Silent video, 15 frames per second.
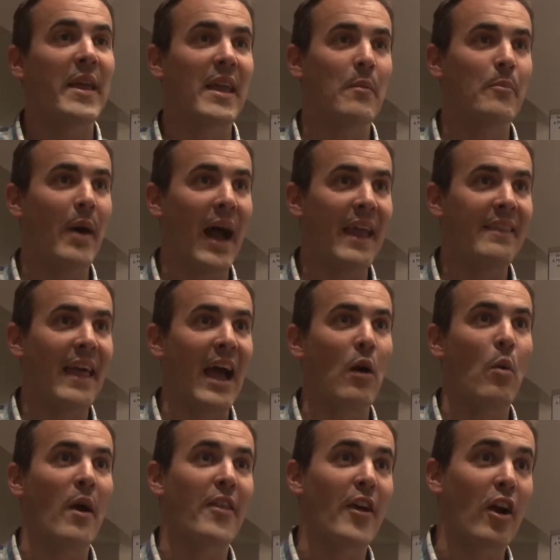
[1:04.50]
We combine
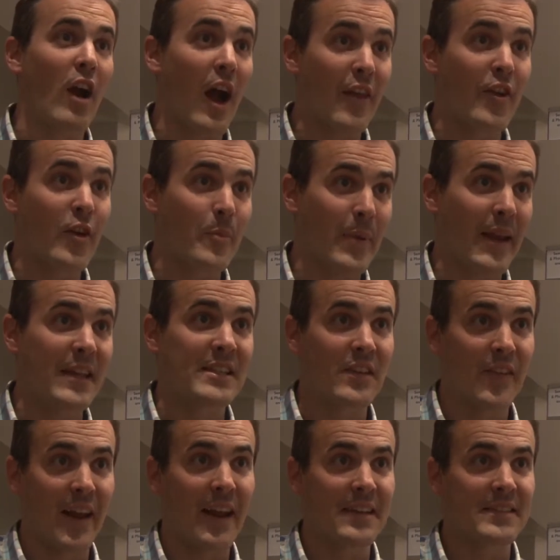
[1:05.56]
that with our other piece
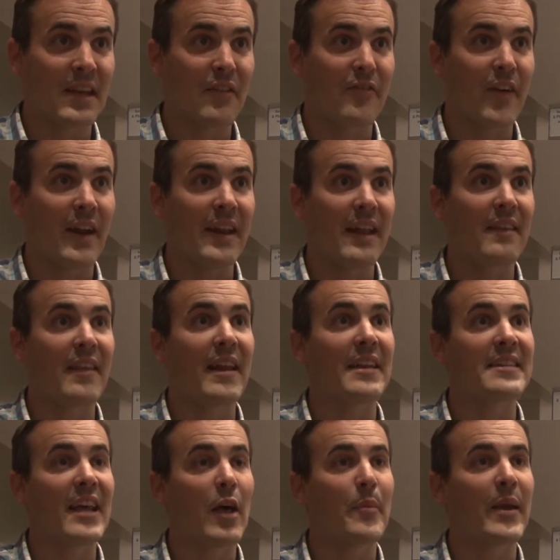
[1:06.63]
of N S F funding that
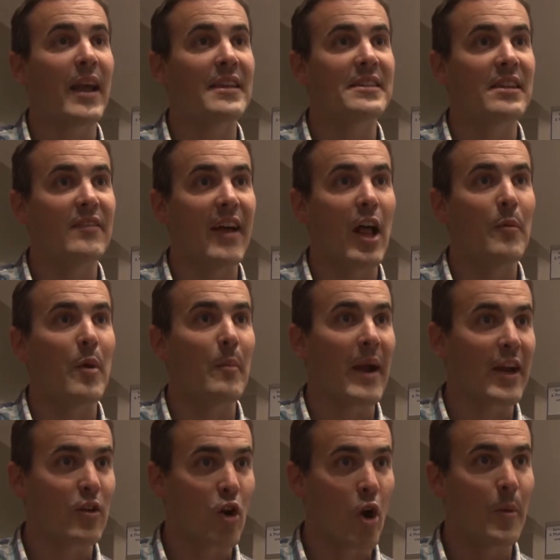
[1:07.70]
is helping us develop a
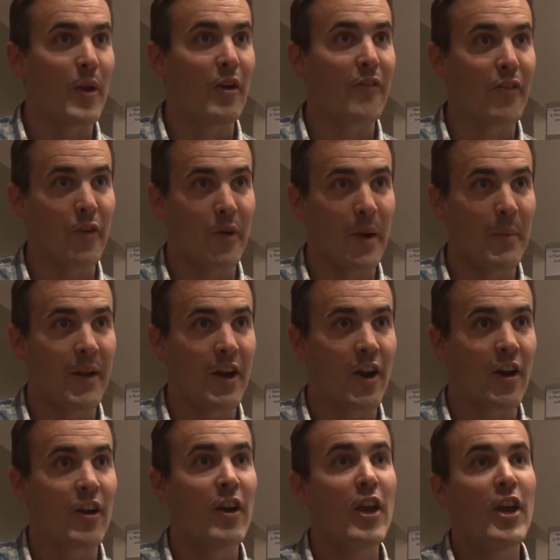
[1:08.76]
microbial
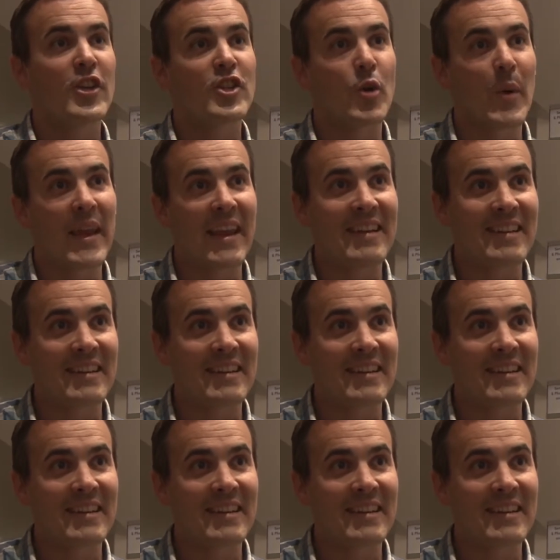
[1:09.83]
fluorimeter so we can